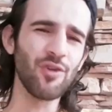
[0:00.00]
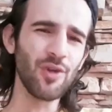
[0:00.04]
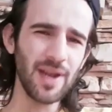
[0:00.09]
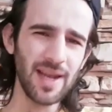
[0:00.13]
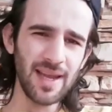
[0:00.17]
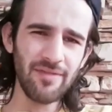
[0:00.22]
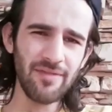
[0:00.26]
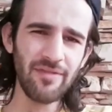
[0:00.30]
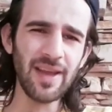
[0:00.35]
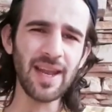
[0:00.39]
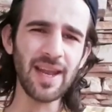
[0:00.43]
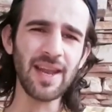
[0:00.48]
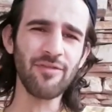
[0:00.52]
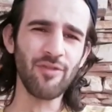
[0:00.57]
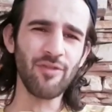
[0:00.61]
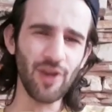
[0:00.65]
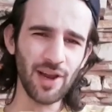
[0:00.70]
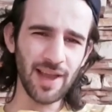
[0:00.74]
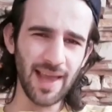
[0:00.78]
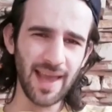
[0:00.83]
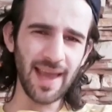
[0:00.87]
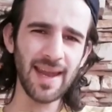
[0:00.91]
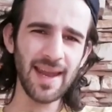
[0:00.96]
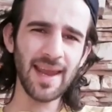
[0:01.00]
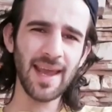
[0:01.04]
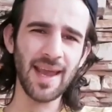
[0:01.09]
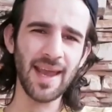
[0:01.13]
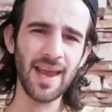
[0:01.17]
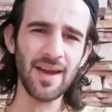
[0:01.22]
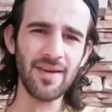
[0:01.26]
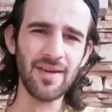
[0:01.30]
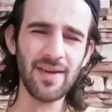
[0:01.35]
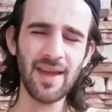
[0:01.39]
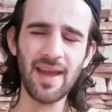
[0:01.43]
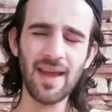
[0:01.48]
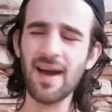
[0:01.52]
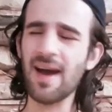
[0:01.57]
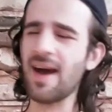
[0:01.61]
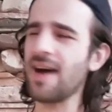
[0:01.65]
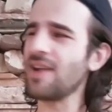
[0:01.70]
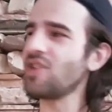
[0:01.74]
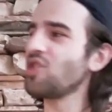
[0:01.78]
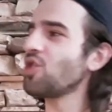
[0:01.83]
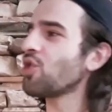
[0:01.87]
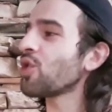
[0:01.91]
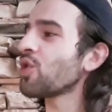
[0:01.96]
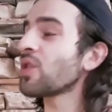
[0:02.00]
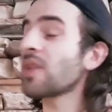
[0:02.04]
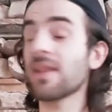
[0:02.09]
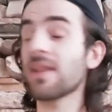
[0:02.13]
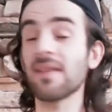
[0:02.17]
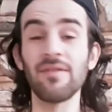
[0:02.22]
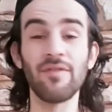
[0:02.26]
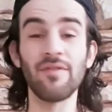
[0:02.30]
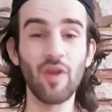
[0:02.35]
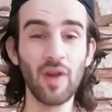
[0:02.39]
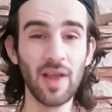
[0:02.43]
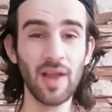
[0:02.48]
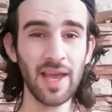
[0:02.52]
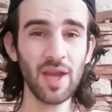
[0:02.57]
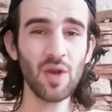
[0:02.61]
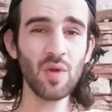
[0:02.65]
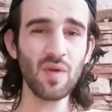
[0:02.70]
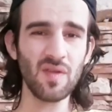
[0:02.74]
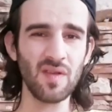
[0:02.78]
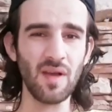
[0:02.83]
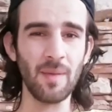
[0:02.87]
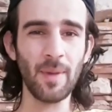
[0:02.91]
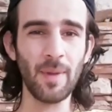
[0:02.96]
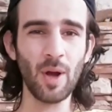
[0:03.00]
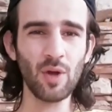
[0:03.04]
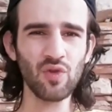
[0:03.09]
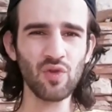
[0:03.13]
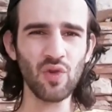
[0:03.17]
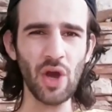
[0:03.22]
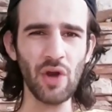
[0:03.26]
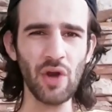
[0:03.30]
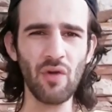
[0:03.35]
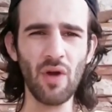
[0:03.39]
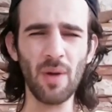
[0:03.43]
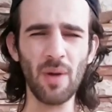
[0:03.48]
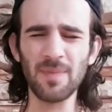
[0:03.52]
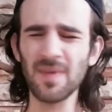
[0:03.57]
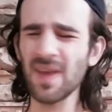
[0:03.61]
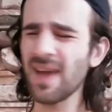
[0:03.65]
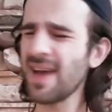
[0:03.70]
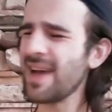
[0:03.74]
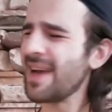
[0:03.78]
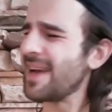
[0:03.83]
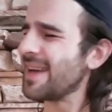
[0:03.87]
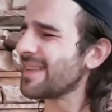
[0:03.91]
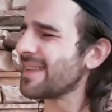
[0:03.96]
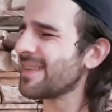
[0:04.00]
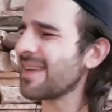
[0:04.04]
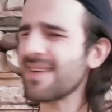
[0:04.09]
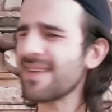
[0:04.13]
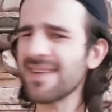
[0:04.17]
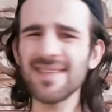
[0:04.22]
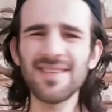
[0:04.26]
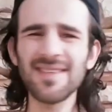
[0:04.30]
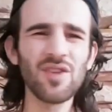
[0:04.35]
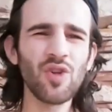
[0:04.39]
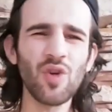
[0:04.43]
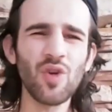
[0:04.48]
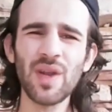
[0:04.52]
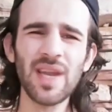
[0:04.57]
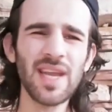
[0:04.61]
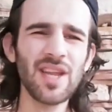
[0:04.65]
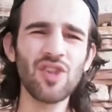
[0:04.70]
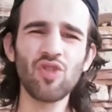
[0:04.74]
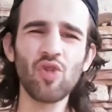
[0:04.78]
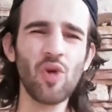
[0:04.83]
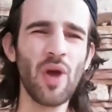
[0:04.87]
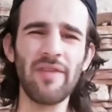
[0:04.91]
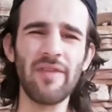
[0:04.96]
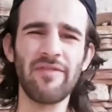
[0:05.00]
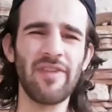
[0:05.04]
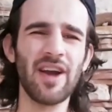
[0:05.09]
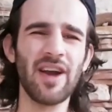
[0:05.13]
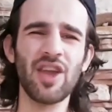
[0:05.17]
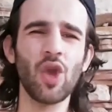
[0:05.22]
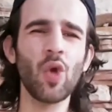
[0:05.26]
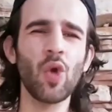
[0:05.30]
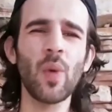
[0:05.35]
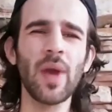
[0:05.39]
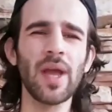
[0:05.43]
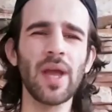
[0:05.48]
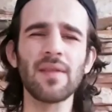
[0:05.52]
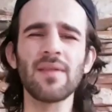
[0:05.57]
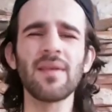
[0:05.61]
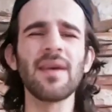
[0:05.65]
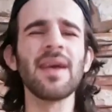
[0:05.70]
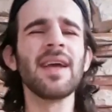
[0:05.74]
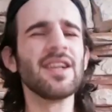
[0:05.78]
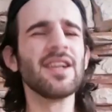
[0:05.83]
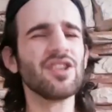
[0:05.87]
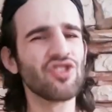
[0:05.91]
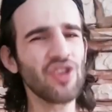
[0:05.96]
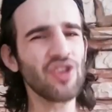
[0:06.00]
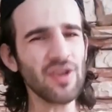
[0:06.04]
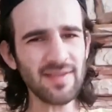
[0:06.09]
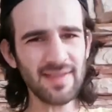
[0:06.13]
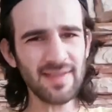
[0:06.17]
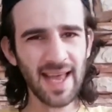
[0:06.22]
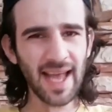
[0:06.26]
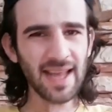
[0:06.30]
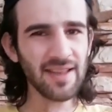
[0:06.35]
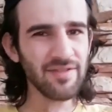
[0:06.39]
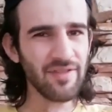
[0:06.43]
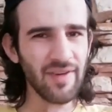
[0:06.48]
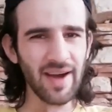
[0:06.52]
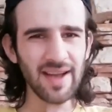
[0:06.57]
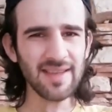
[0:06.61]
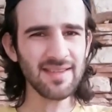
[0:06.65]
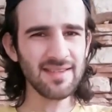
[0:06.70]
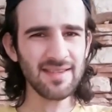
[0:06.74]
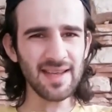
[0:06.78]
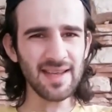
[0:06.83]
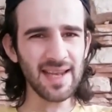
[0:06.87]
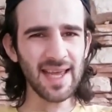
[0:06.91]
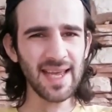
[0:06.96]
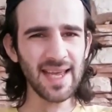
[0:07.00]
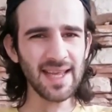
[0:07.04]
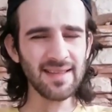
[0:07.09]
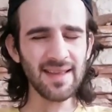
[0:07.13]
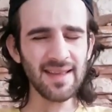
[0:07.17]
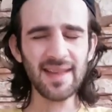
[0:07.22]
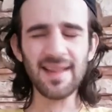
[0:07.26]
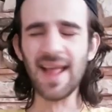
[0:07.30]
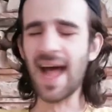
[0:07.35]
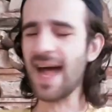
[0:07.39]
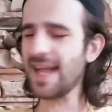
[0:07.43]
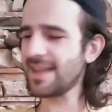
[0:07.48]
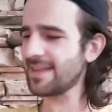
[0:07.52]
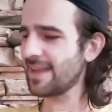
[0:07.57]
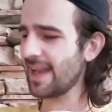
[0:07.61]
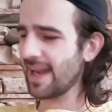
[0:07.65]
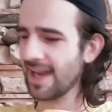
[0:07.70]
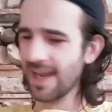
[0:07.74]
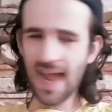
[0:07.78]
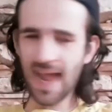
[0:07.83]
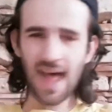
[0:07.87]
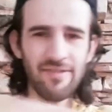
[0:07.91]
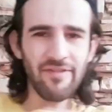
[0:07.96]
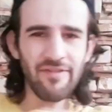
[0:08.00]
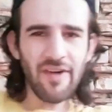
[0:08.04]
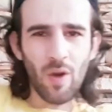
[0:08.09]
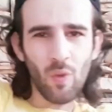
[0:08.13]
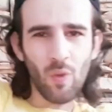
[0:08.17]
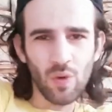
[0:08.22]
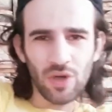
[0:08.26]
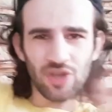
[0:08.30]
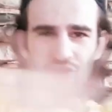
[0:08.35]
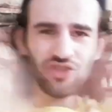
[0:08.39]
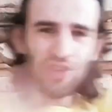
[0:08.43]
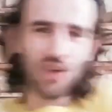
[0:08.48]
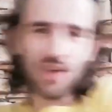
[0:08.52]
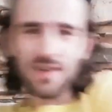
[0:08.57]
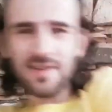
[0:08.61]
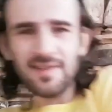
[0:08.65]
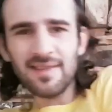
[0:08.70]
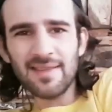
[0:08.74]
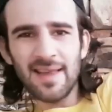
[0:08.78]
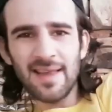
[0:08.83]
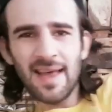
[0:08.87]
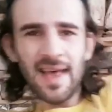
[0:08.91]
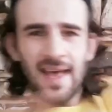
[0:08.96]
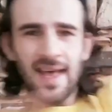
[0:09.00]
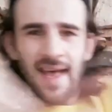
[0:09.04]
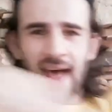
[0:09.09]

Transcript: you live in a volcanic area and you know that a volcano is about to erupt, there is no need to evacuate. Just get vaccinated and the lava will just